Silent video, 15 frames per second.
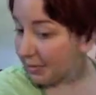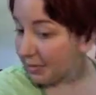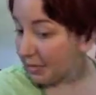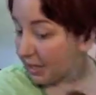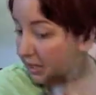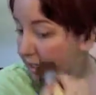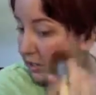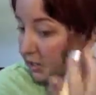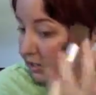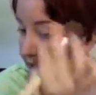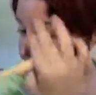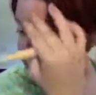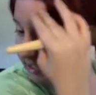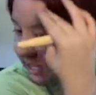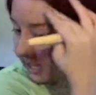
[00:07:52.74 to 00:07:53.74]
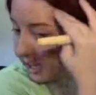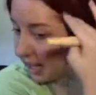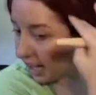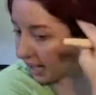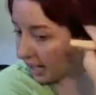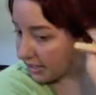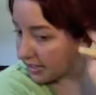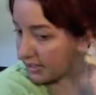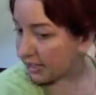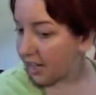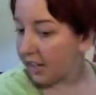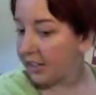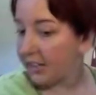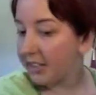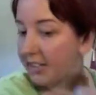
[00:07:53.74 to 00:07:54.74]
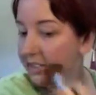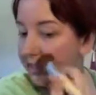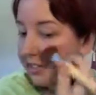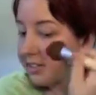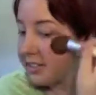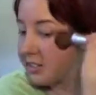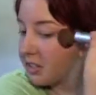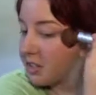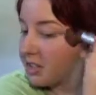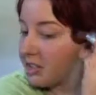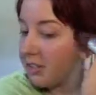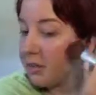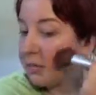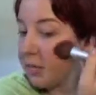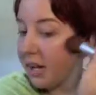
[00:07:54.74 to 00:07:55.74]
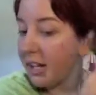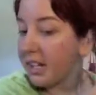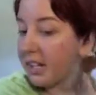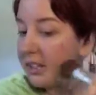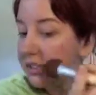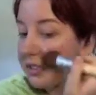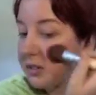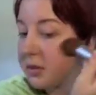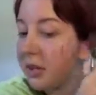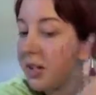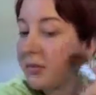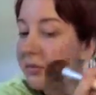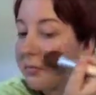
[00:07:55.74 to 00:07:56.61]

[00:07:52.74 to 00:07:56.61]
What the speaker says: But it just kind of adds color back into it.